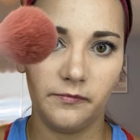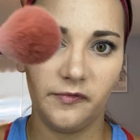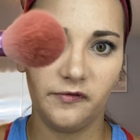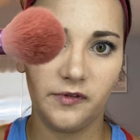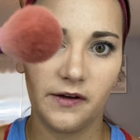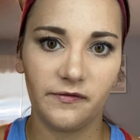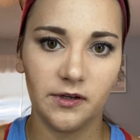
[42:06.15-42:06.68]

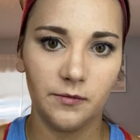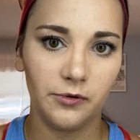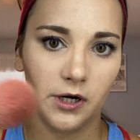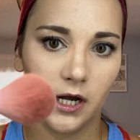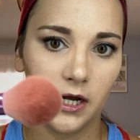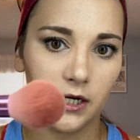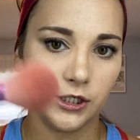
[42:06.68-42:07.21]
fluffy
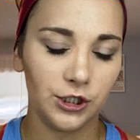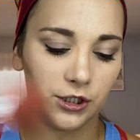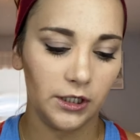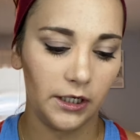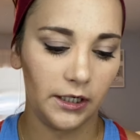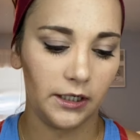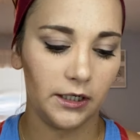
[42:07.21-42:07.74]
brush
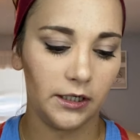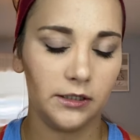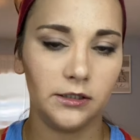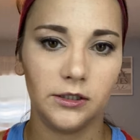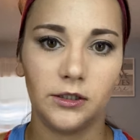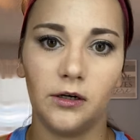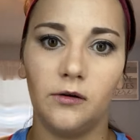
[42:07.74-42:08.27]

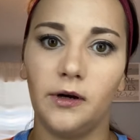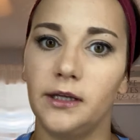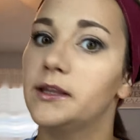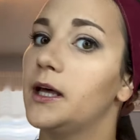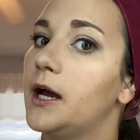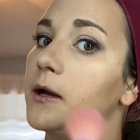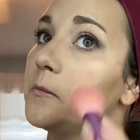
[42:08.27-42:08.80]
and go at
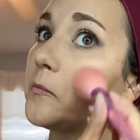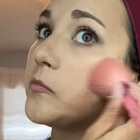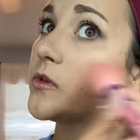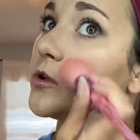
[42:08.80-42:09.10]
that.